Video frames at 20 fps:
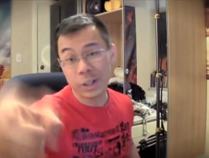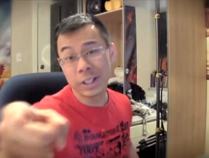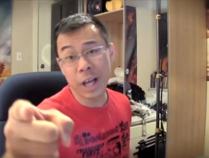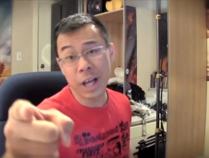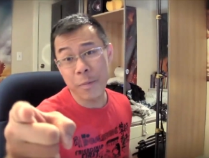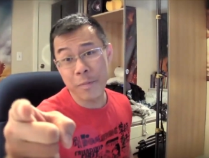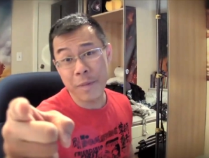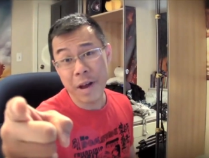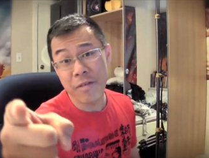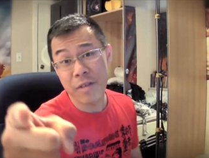What's
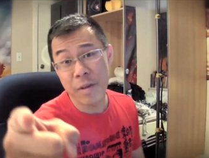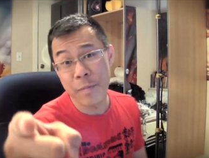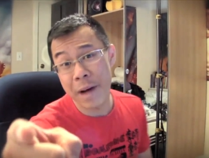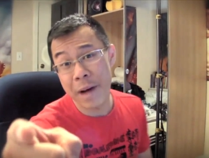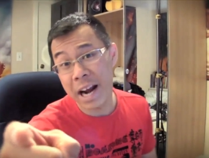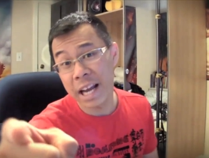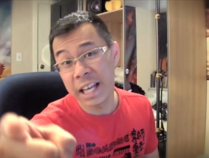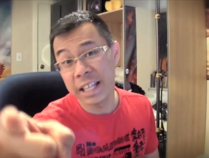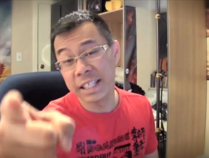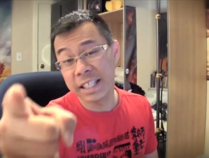up
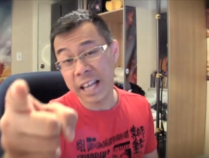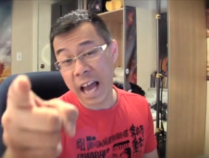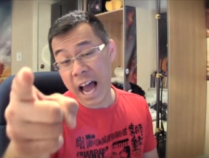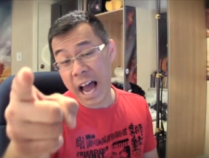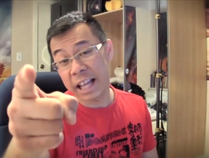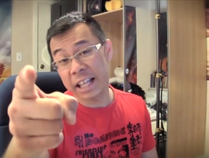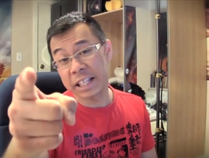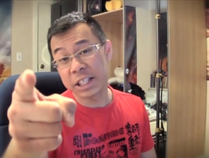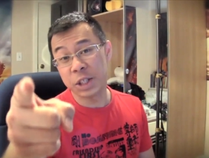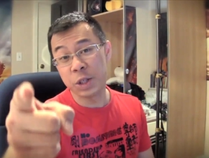everybody, it's
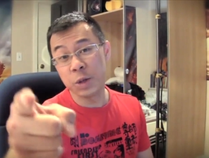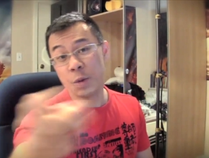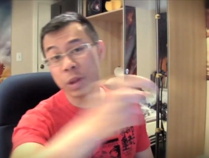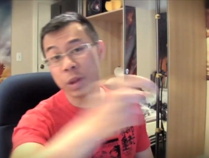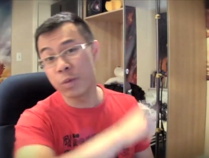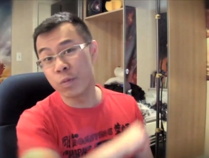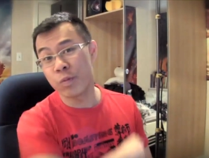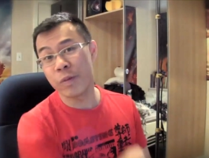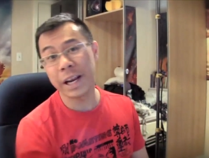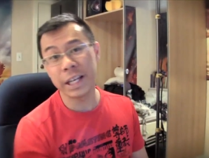Alex Yu
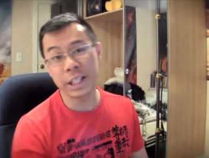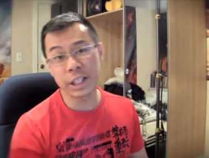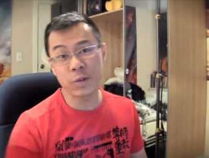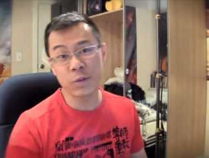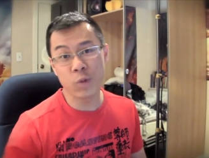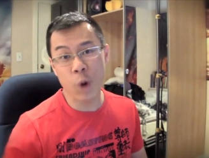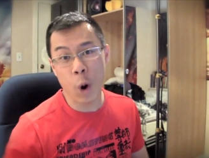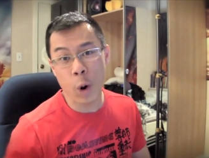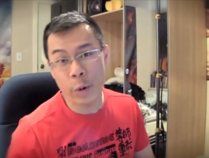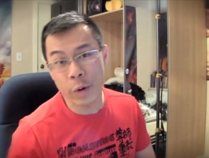with
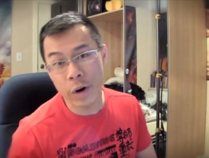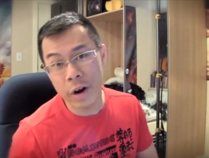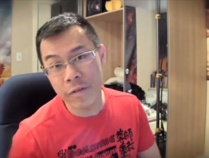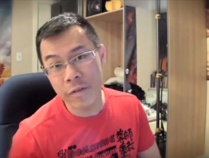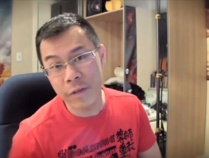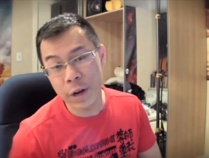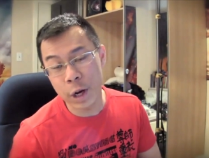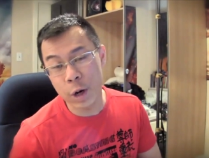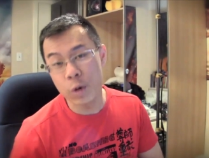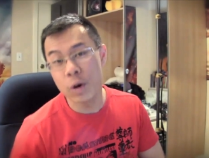Ragin Ronin
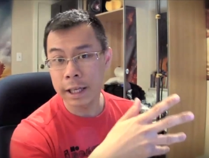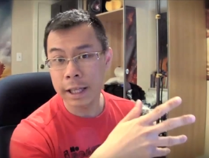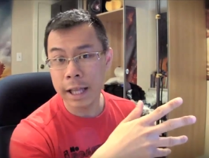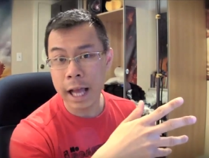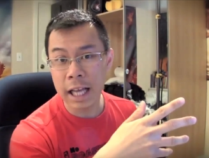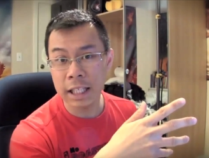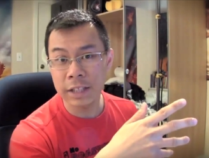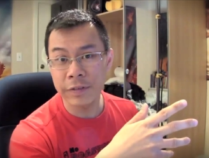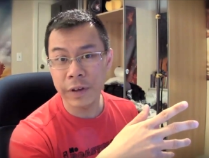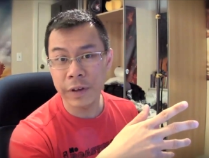Review. In the
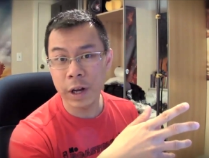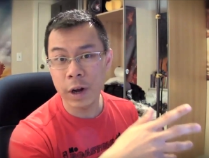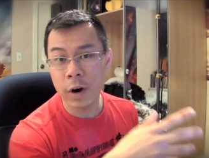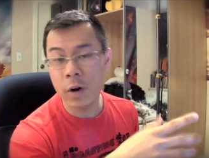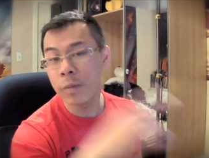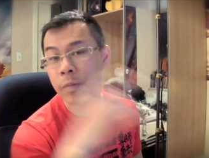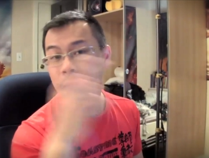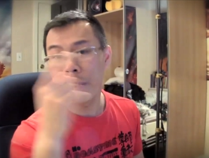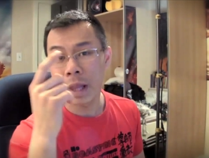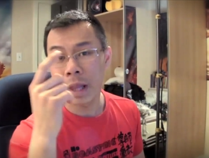last
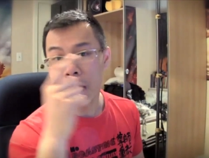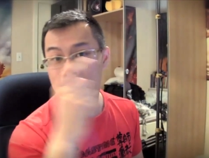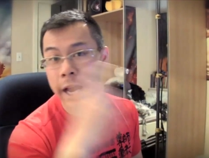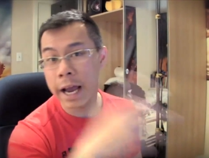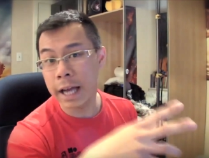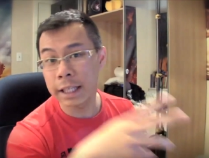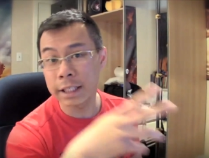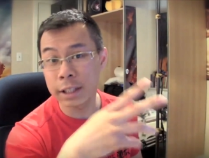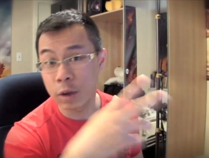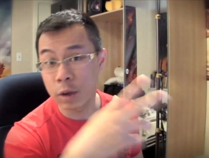video, I
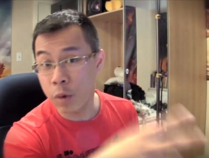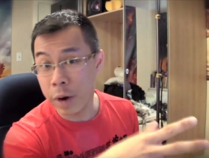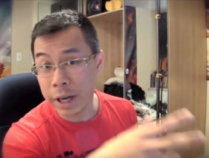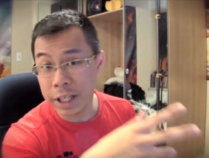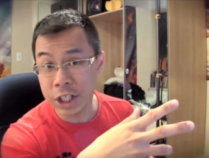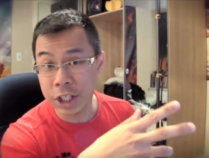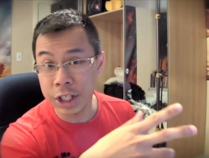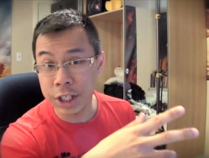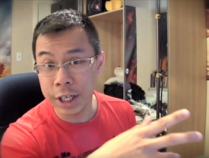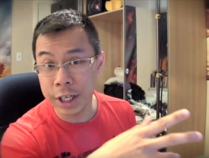asked a
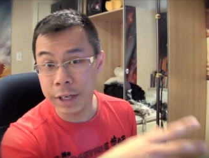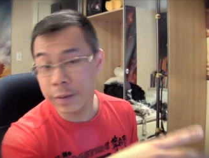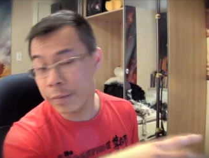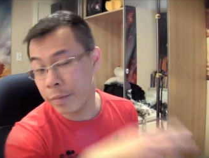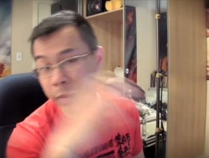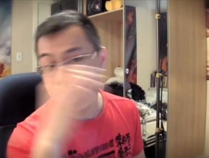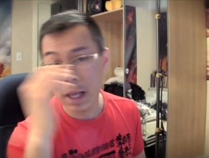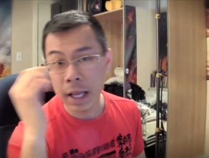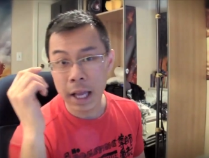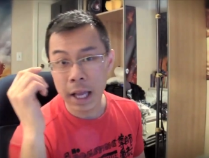
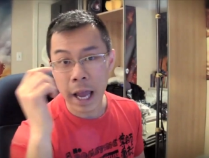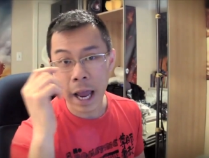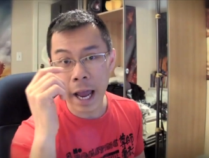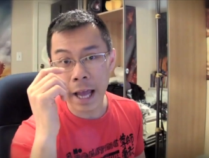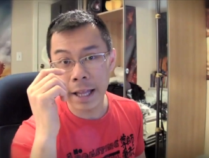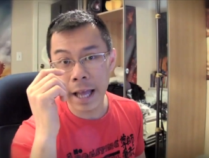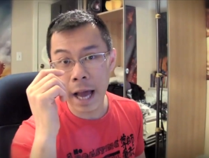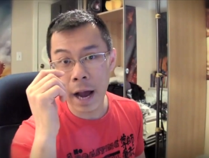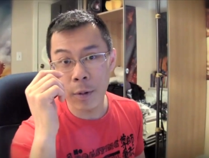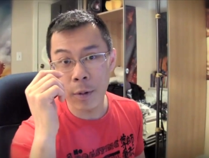question,
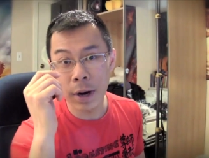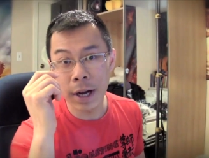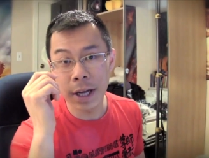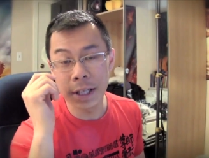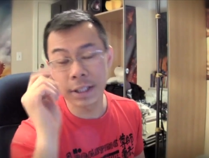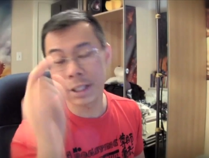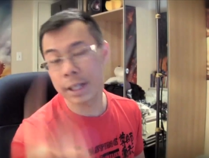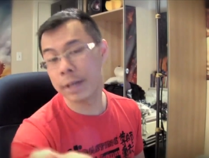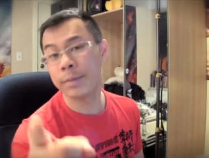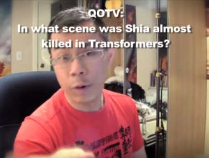and that
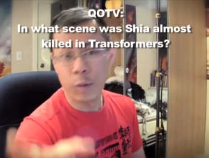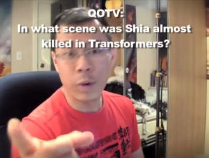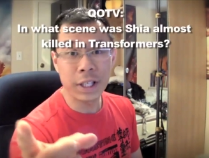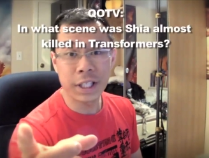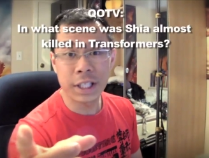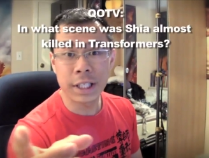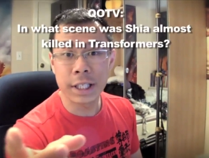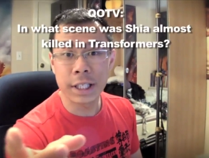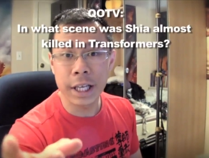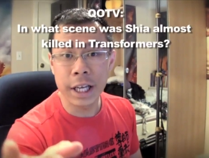was, in
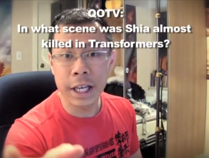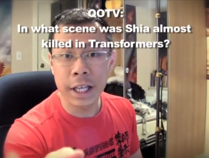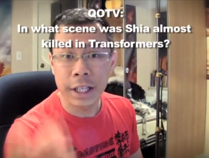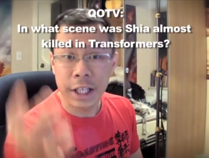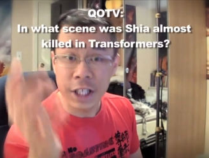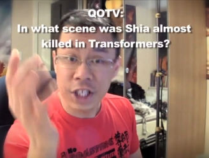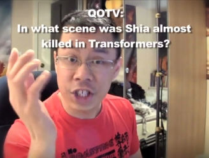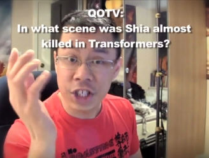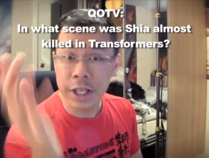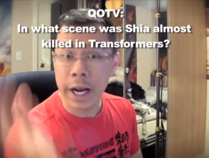what scene
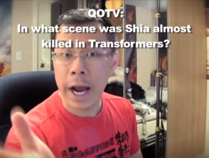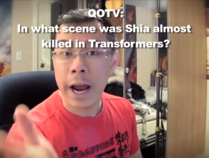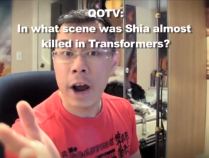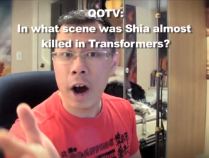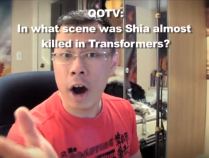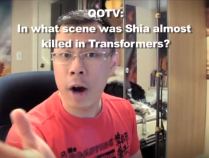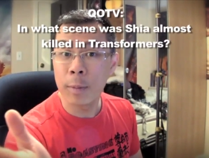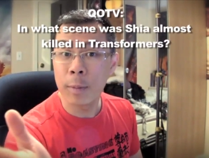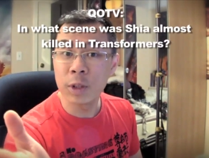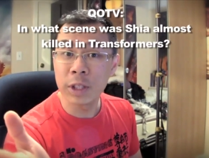did Shia
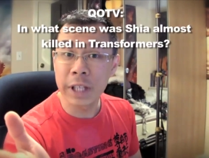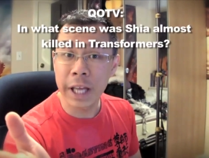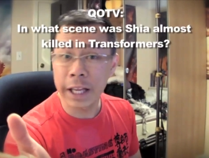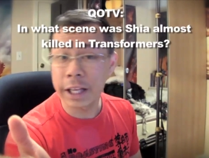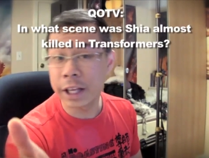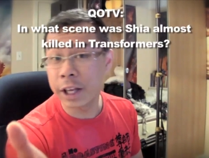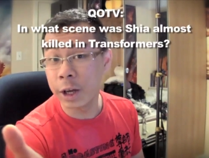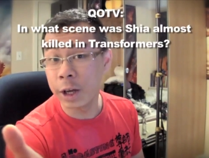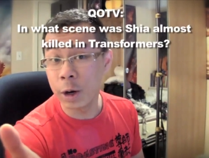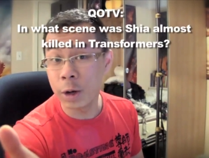almost
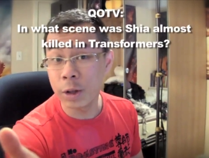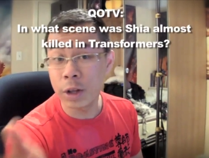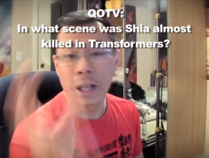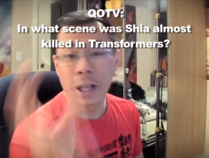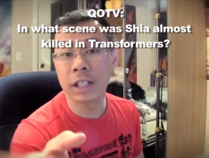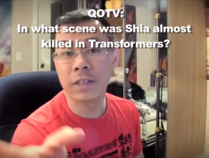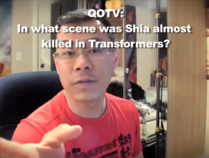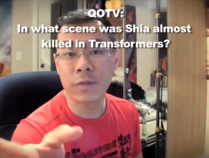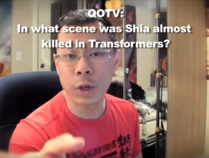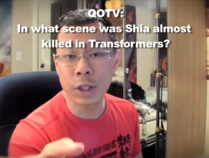get killed on
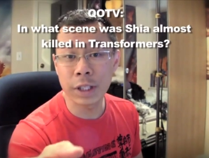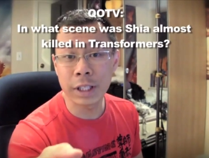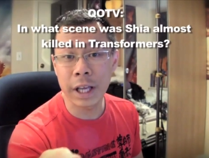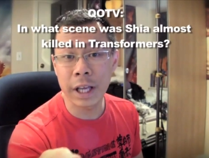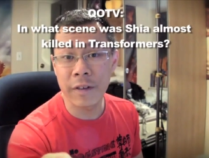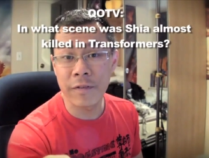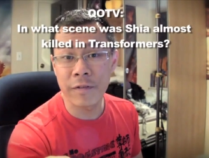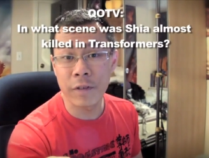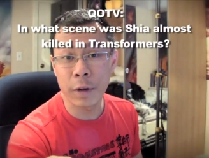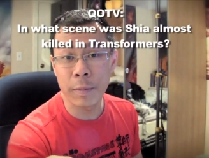his first day
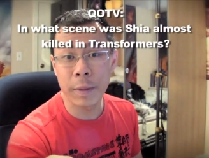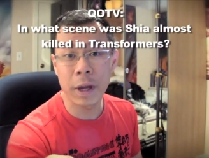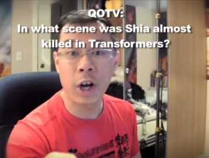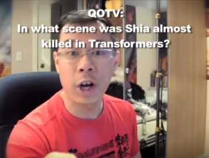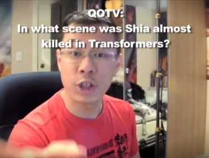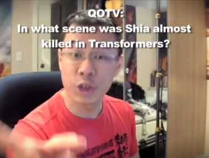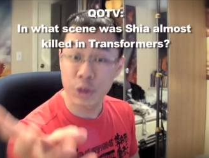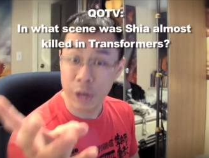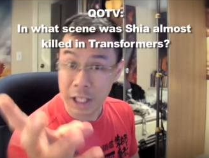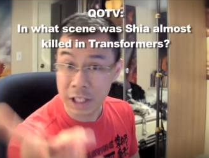of filming
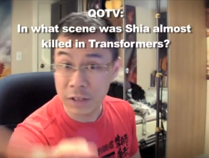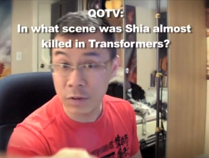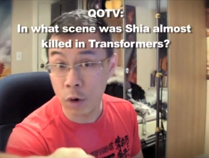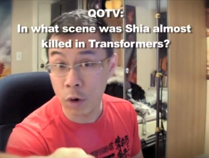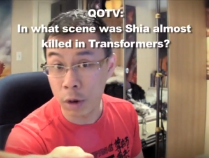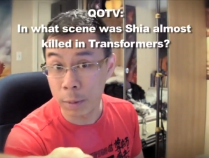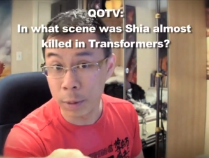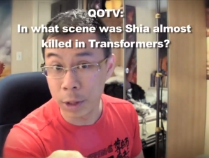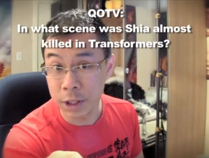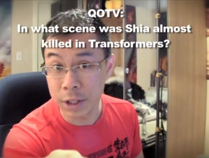on
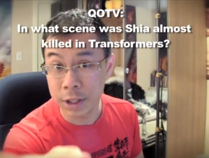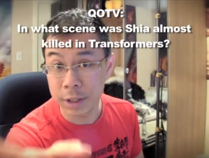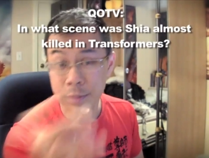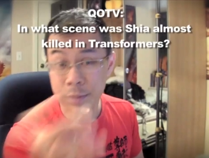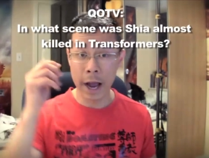Transformers?